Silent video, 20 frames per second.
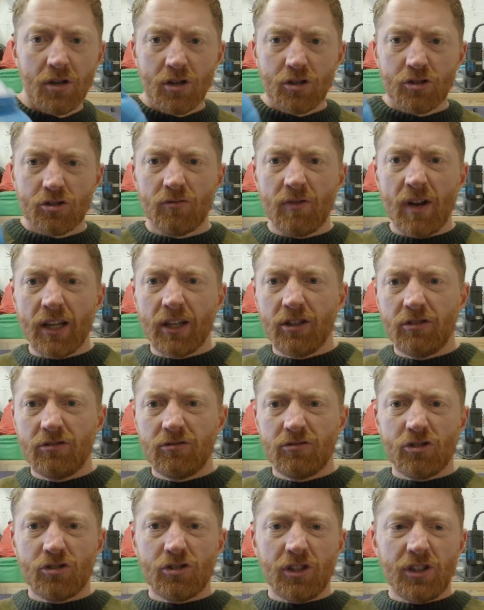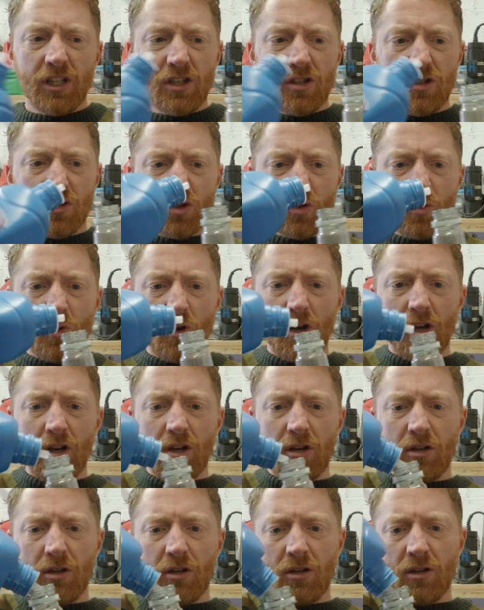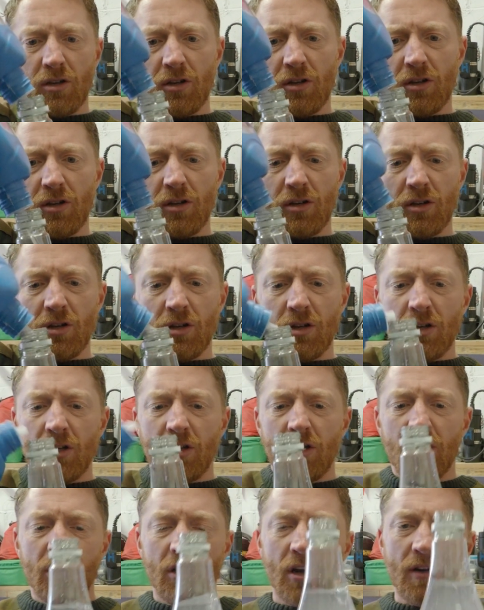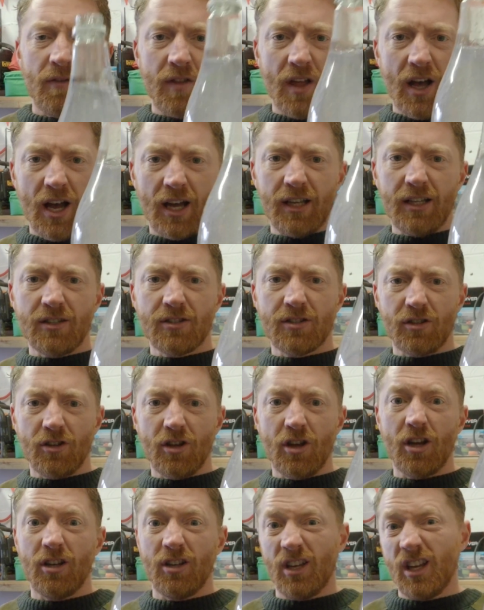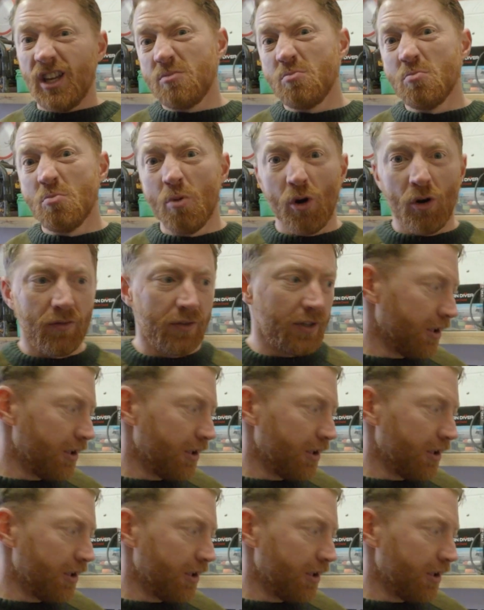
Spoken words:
So I reckon just a decent squirt of that into there is more than